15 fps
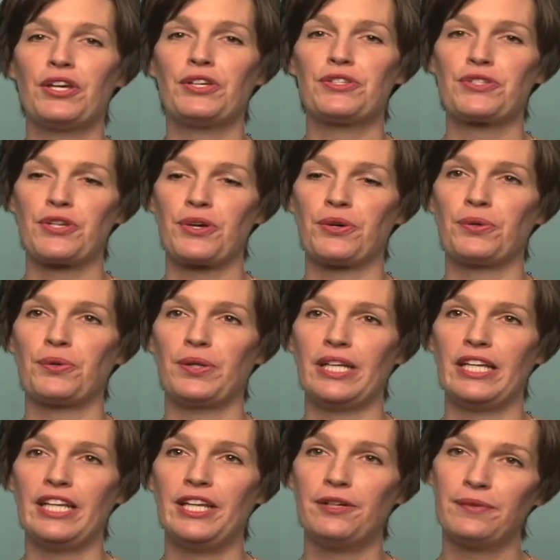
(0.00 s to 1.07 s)
So
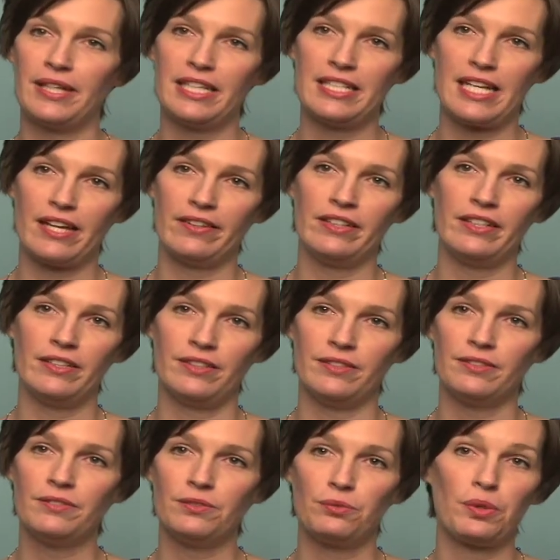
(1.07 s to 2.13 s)
he ran down the
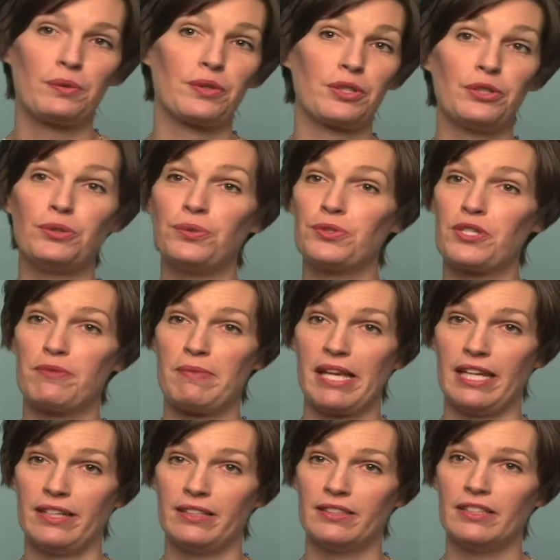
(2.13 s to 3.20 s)
hill. We were new to
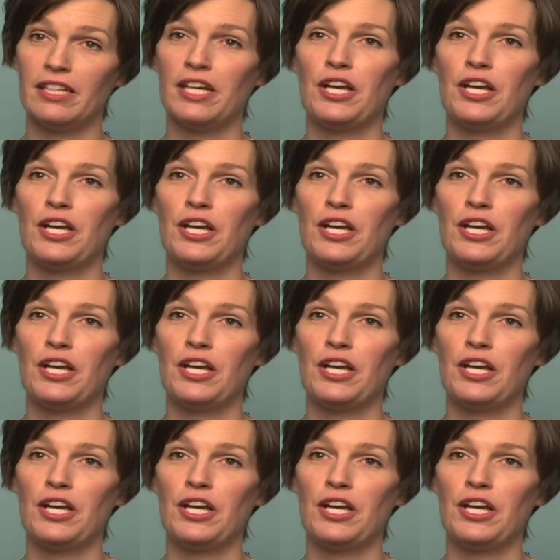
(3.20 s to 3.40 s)
Maine.